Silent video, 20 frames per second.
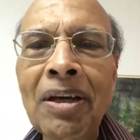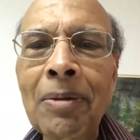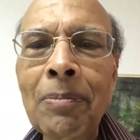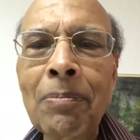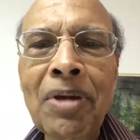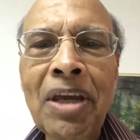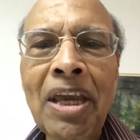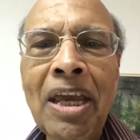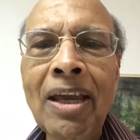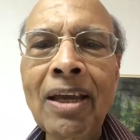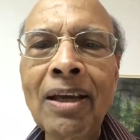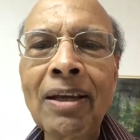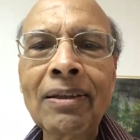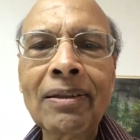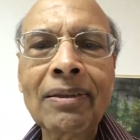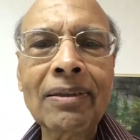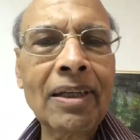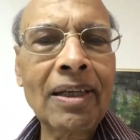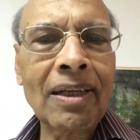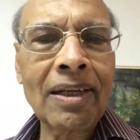being
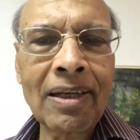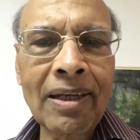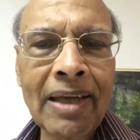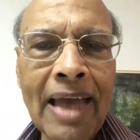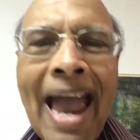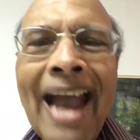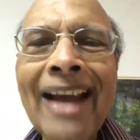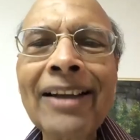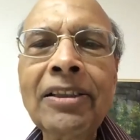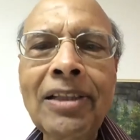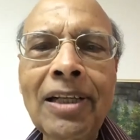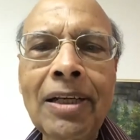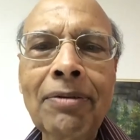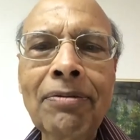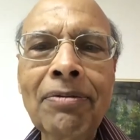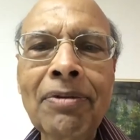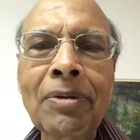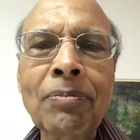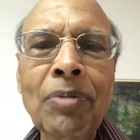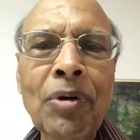active
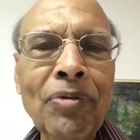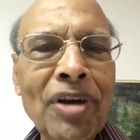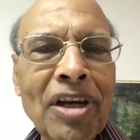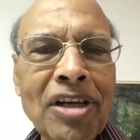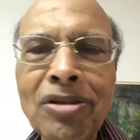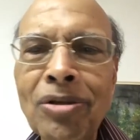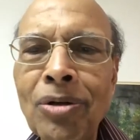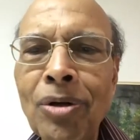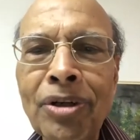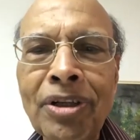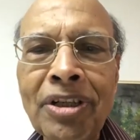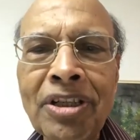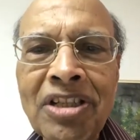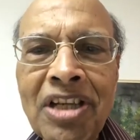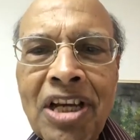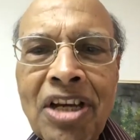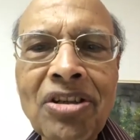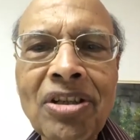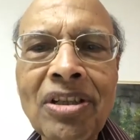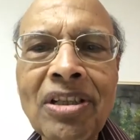in professional
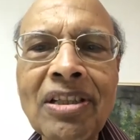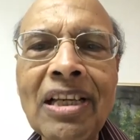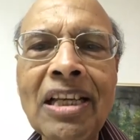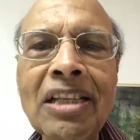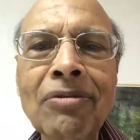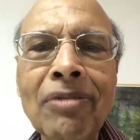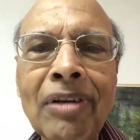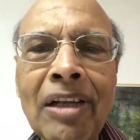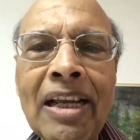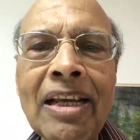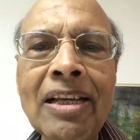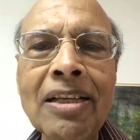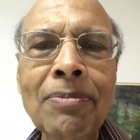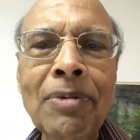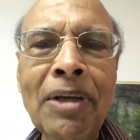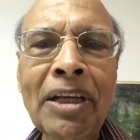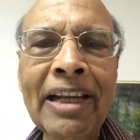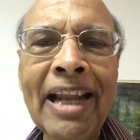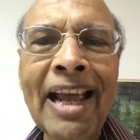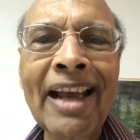organizations as well as
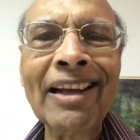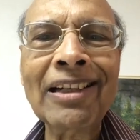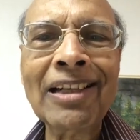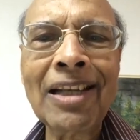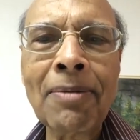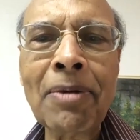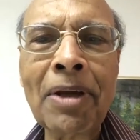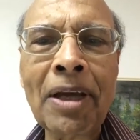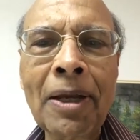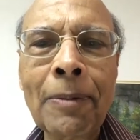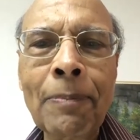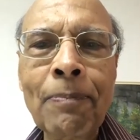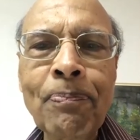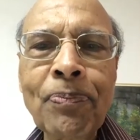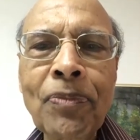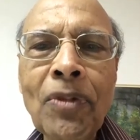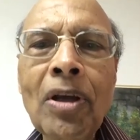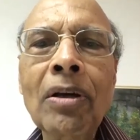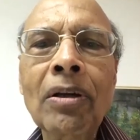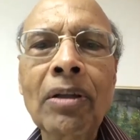being in academic
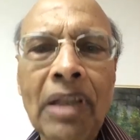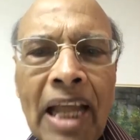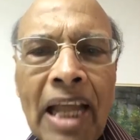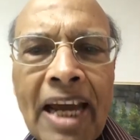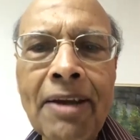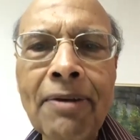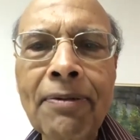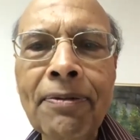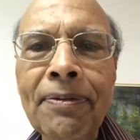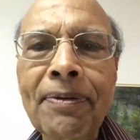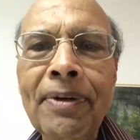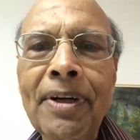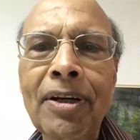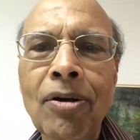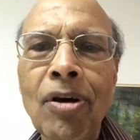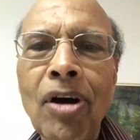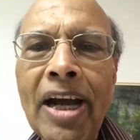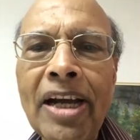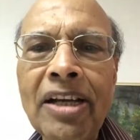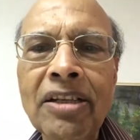life at
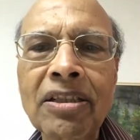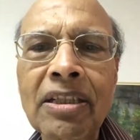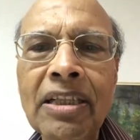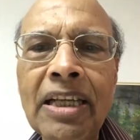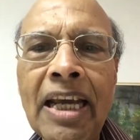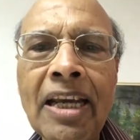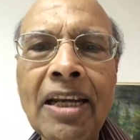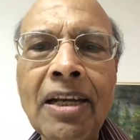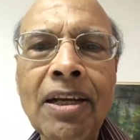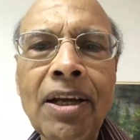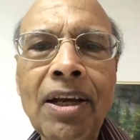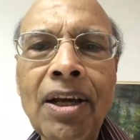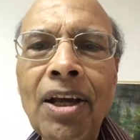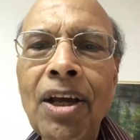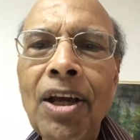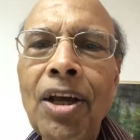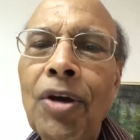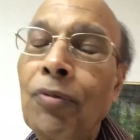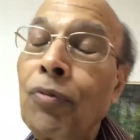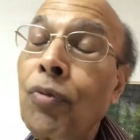Ohio State.
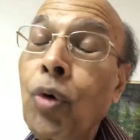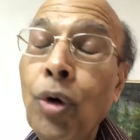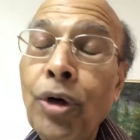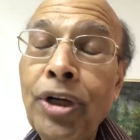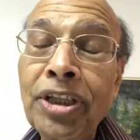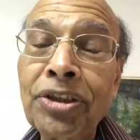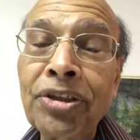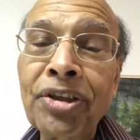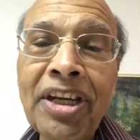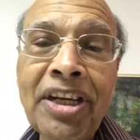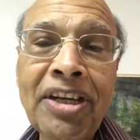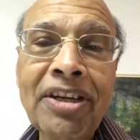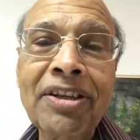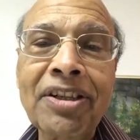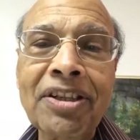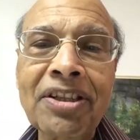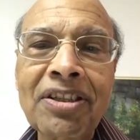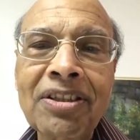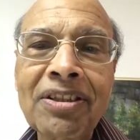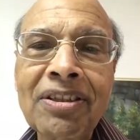43
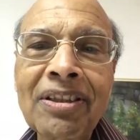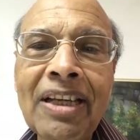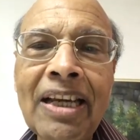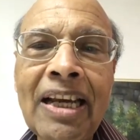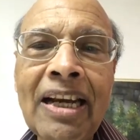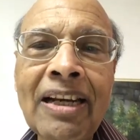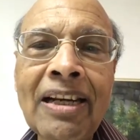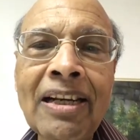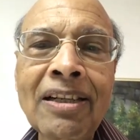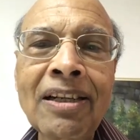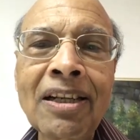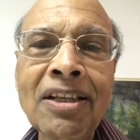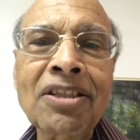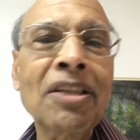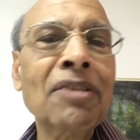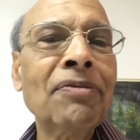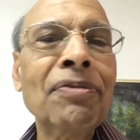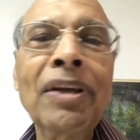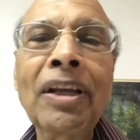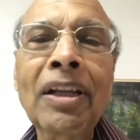years, and it
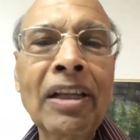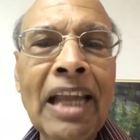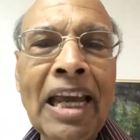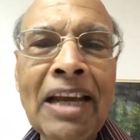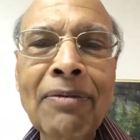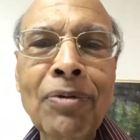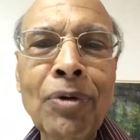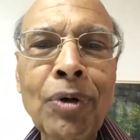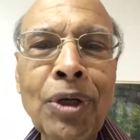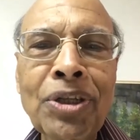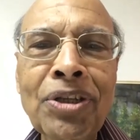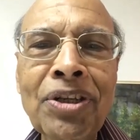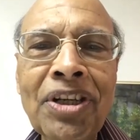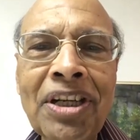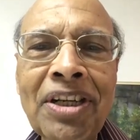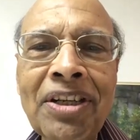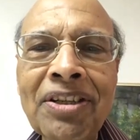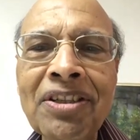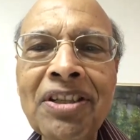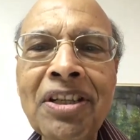doesn't feel like 43
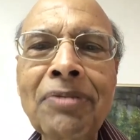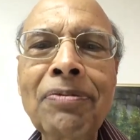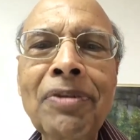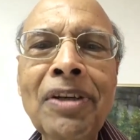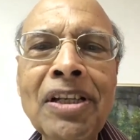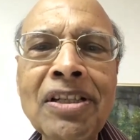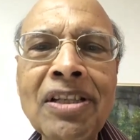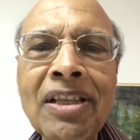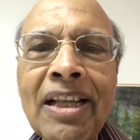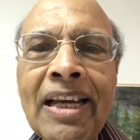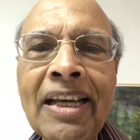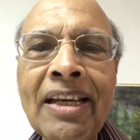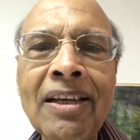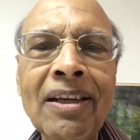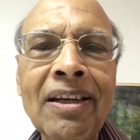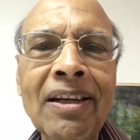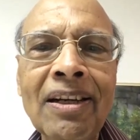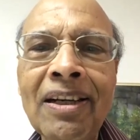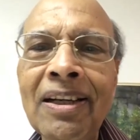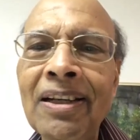years. It feels like
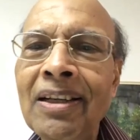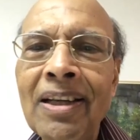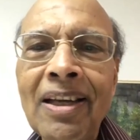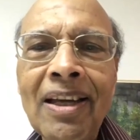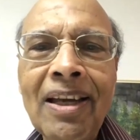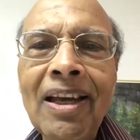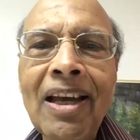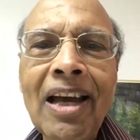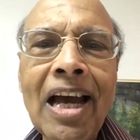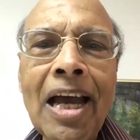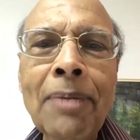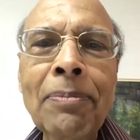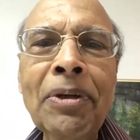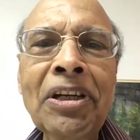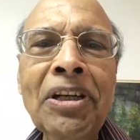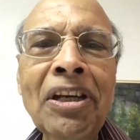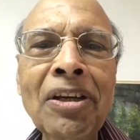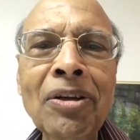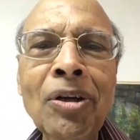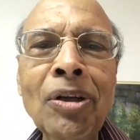I've been
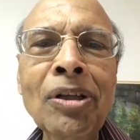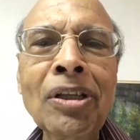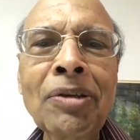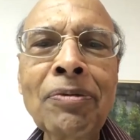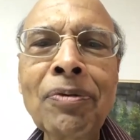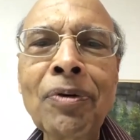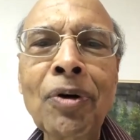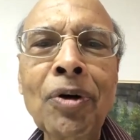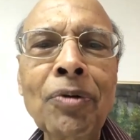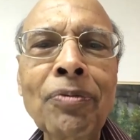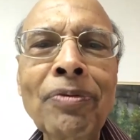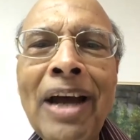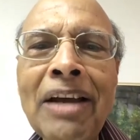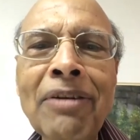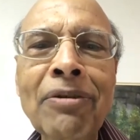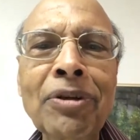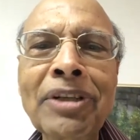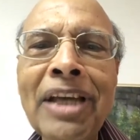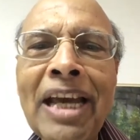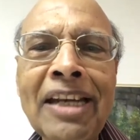here only for 5
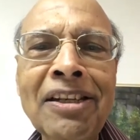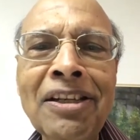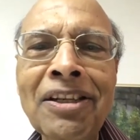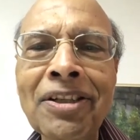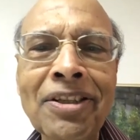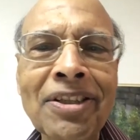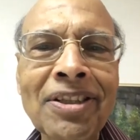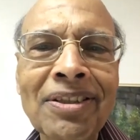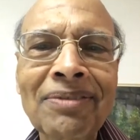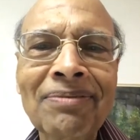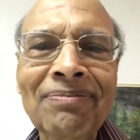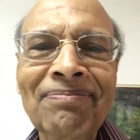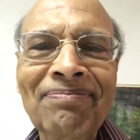or 10 years.